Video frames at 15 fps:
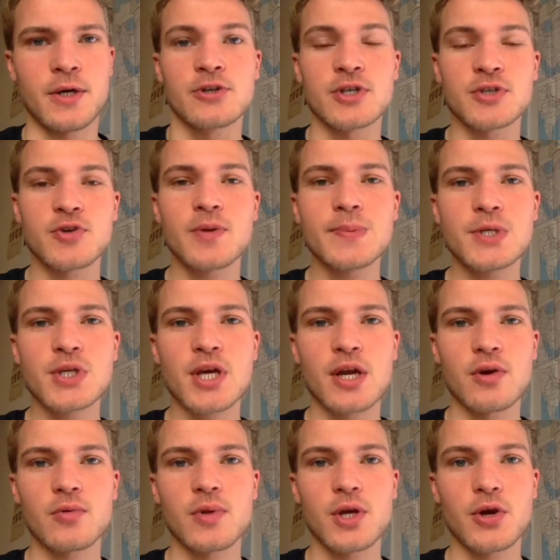Transcription can
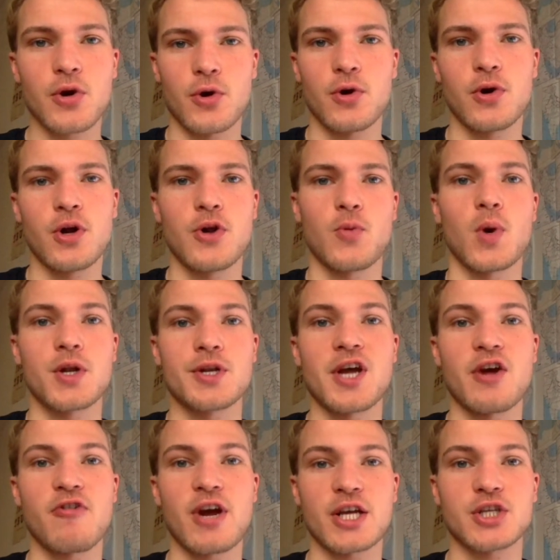only occur in one
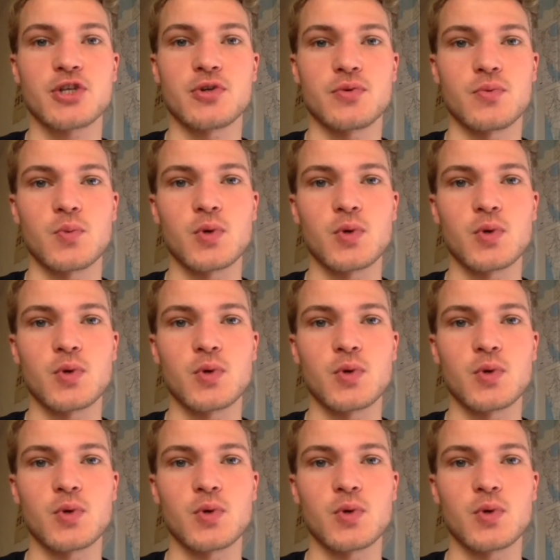direction,